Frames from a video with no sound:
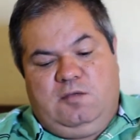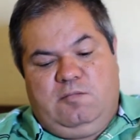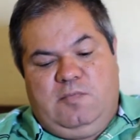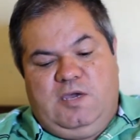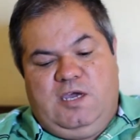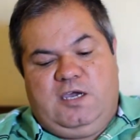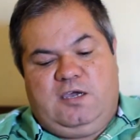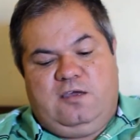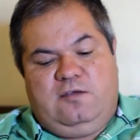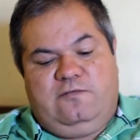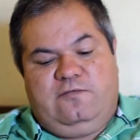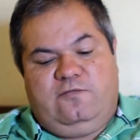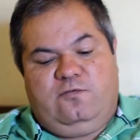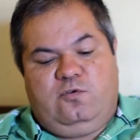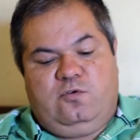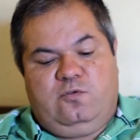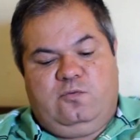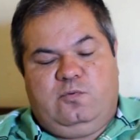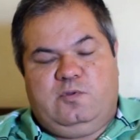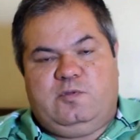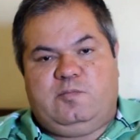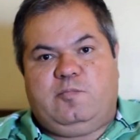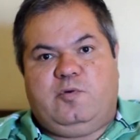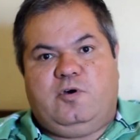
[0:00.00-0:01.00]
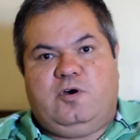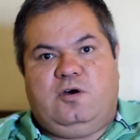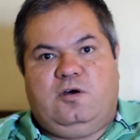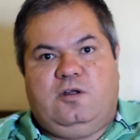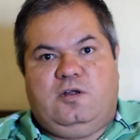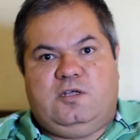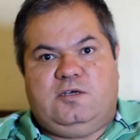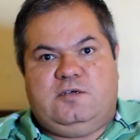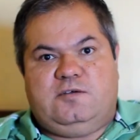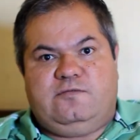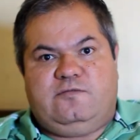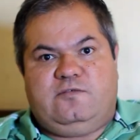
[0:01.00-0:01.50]
back and forth with
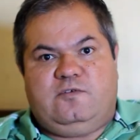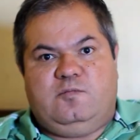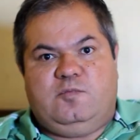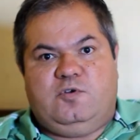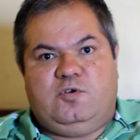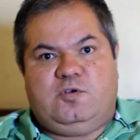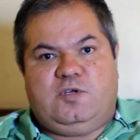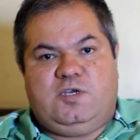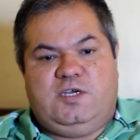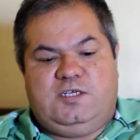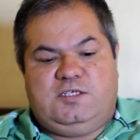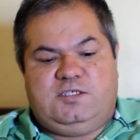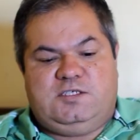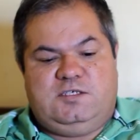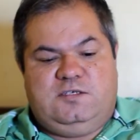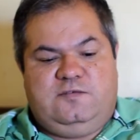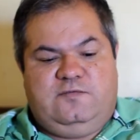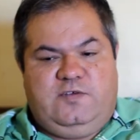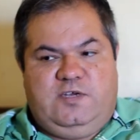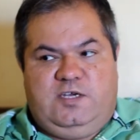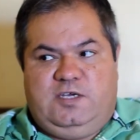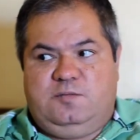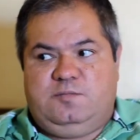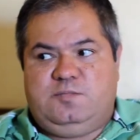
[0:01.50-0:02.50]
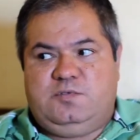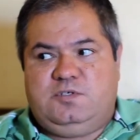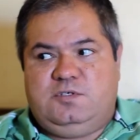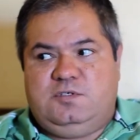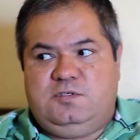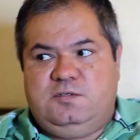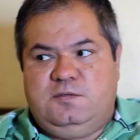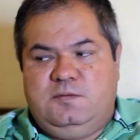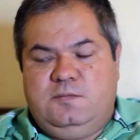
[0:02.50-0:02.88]
Paula from OKC Vapes,